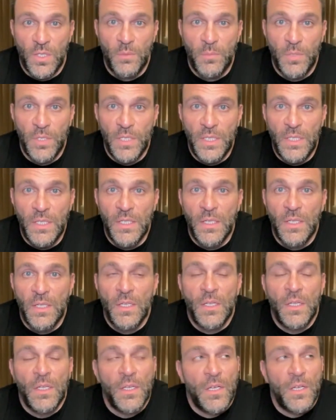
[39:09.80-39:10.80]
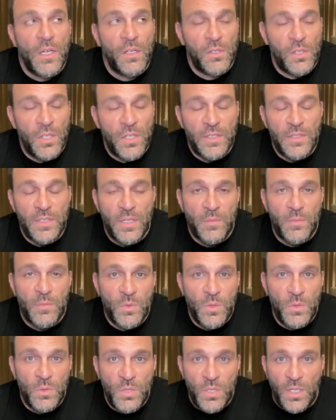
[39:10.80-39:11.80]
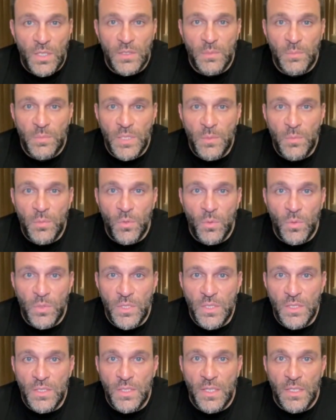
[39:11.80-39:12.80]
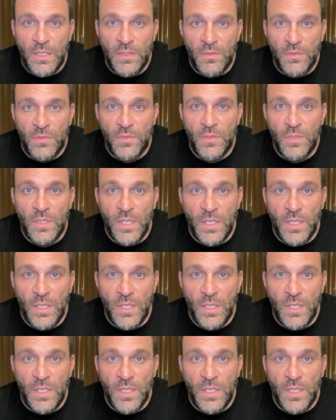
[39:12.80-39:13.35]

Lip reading: company. A lot of times when you talk to people with these kind of